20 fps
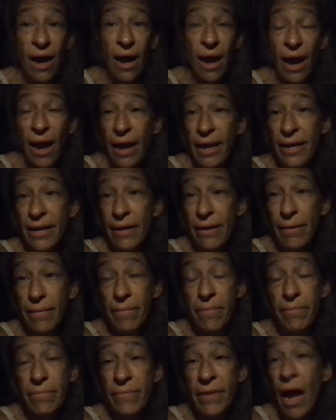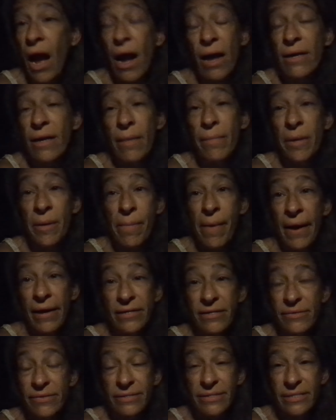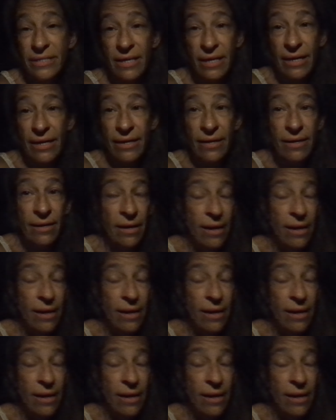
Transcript: I am not coming back to the city.